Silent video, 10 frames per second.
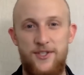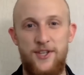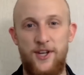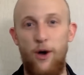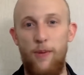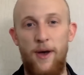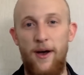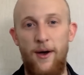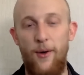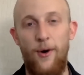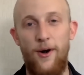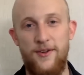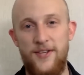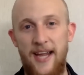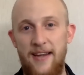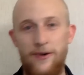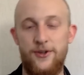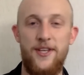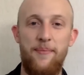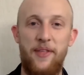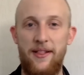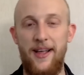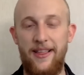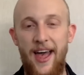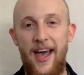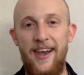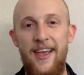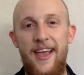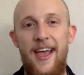Tacoma or Titan or something like that.